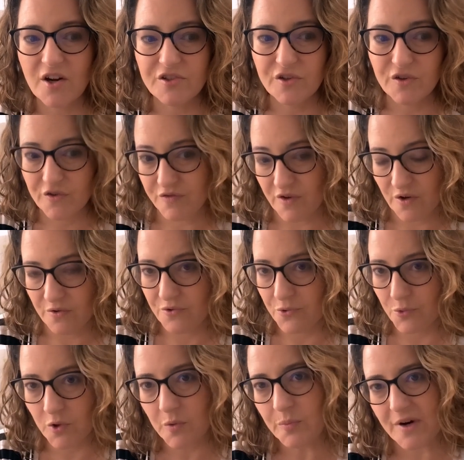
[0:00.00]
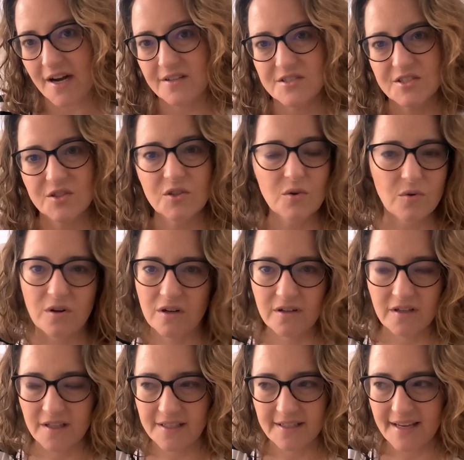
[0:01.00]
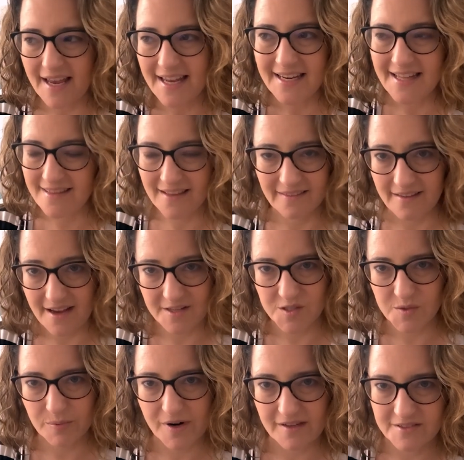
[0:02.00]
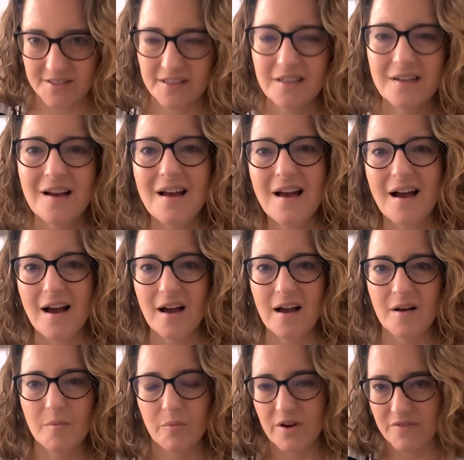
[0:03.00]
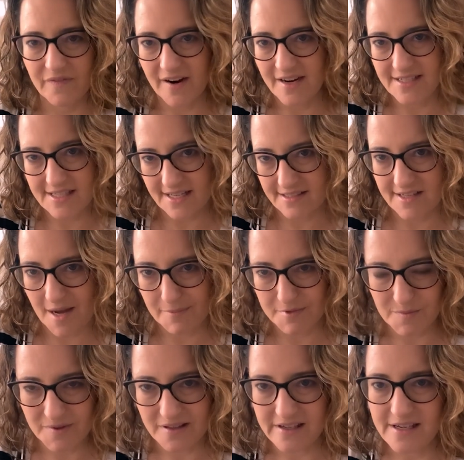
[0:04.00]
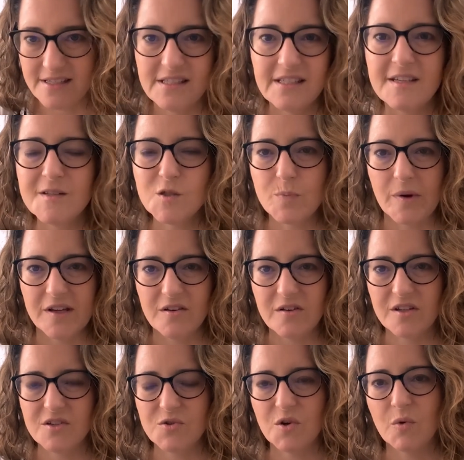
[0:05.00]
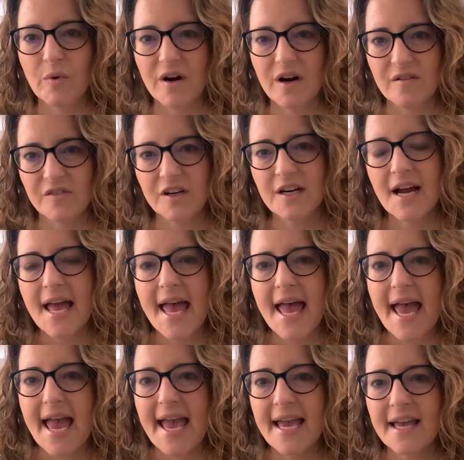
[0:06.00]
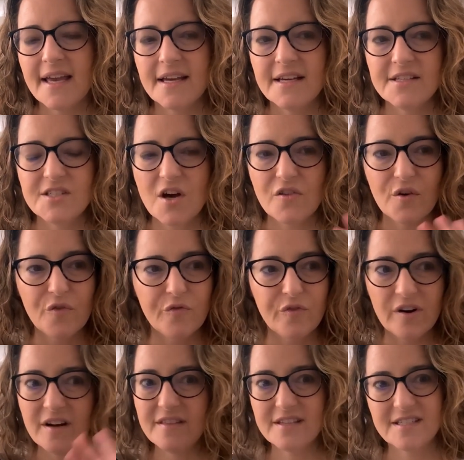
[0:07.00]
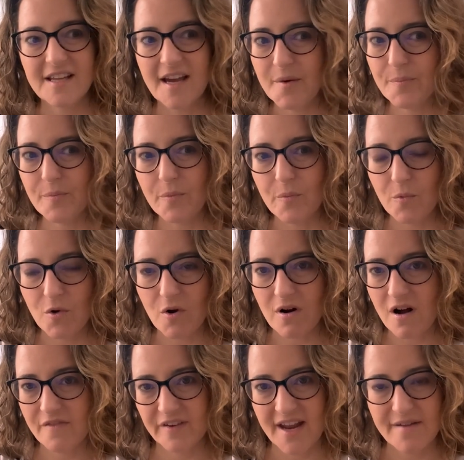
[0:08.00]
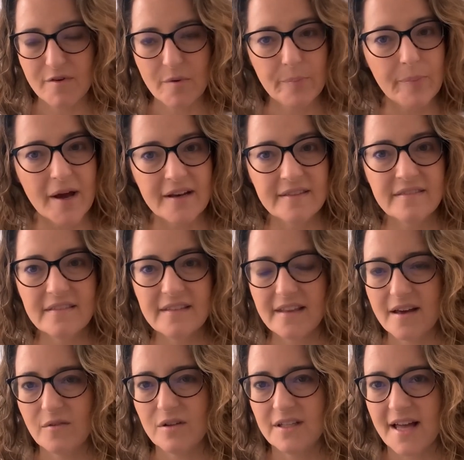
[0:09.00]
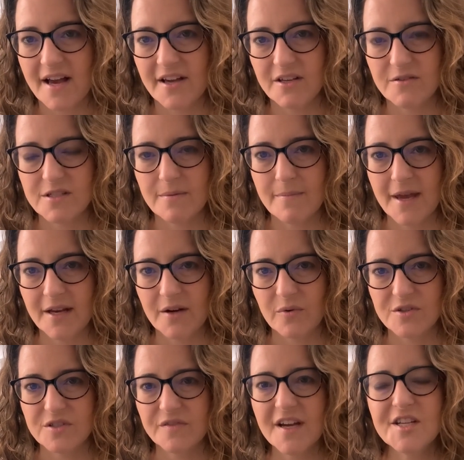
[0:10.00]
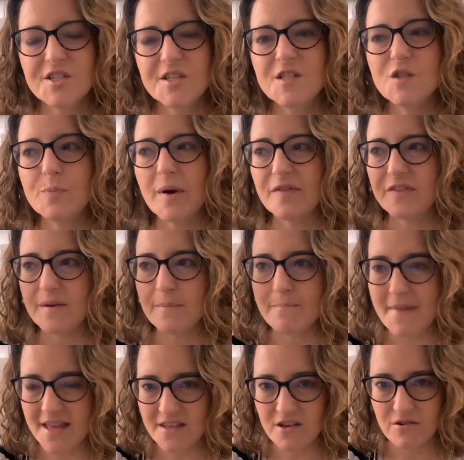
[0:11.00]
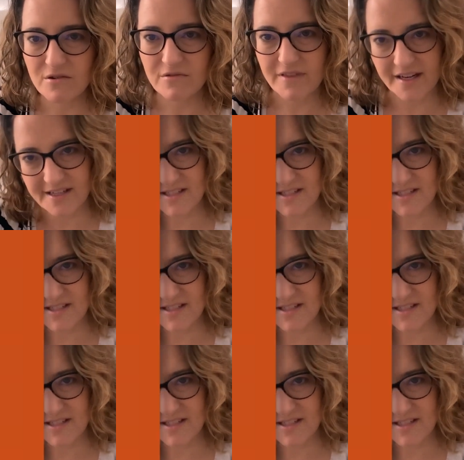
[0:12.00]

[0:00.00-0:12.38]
on your phone through a browser or on anything that has a browser. We find desktop to be the easiest, but you can do it wherever. And the front of the site will often have a button that will allow you to make reservations, but the menu that